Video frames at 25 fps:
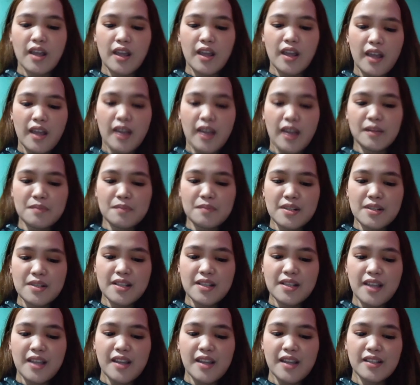and
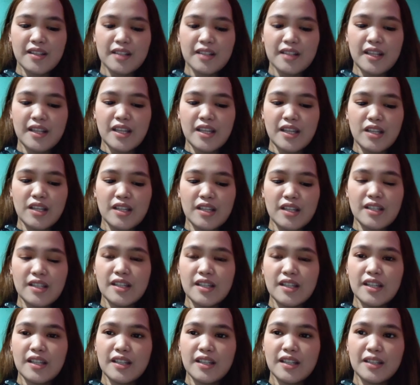mistakenly
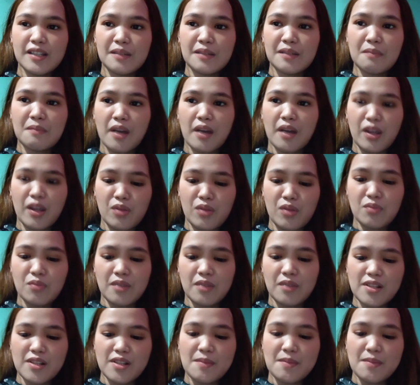eaten by
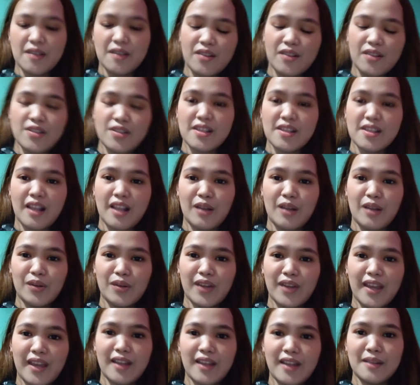humans because they look
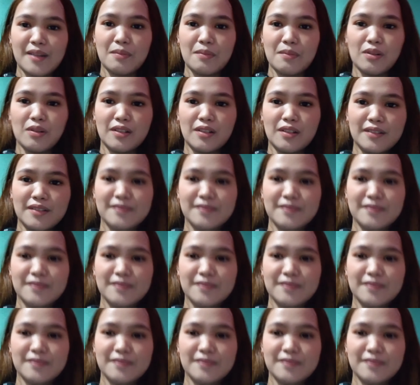edible.